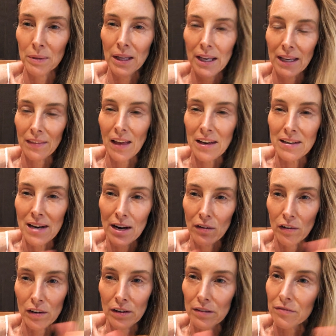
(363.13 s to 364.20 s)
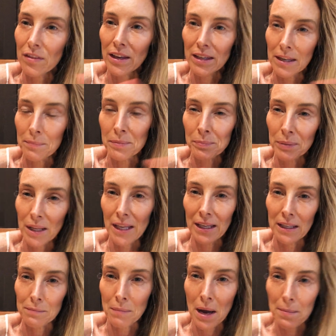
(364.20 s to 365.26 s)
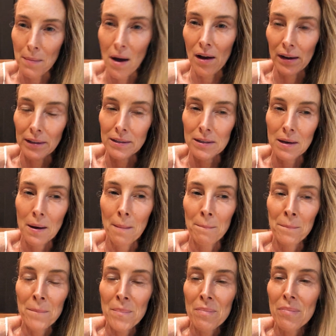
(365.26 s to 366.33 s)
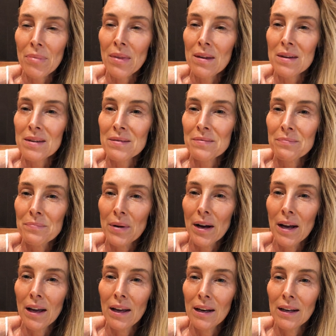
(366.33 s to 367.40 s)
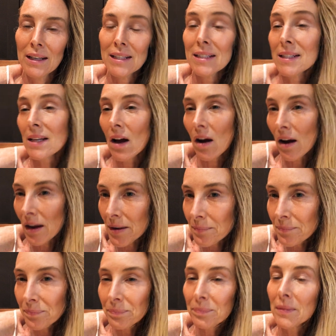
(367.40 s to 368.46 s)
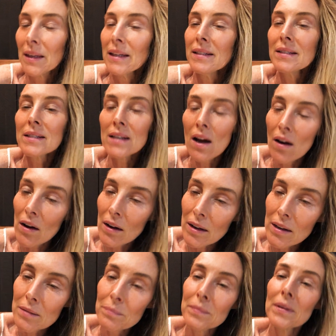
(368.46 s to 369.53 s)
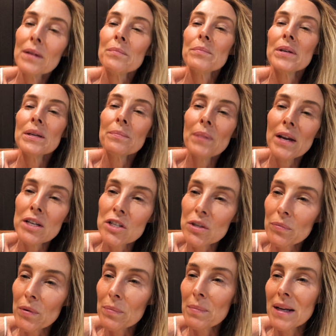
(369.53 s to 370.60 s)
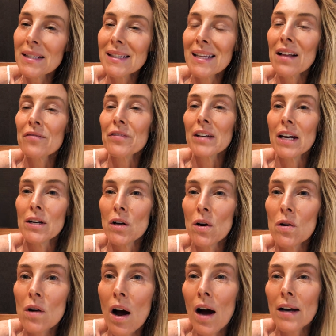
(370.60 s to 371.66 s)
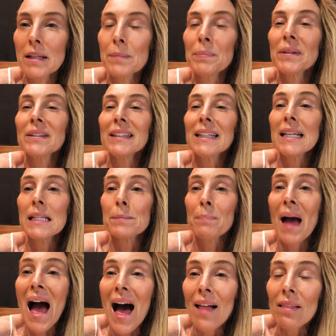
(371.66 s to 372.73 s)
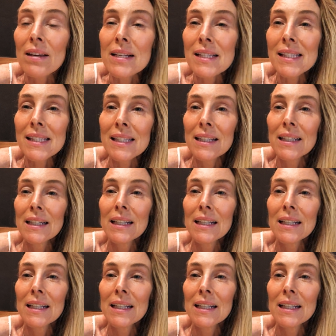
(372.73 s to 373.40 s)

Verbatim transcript: playing, that narrative that keeps playing in my mind. But in time, in time. I'm being patient with myself, and I know God is building his palace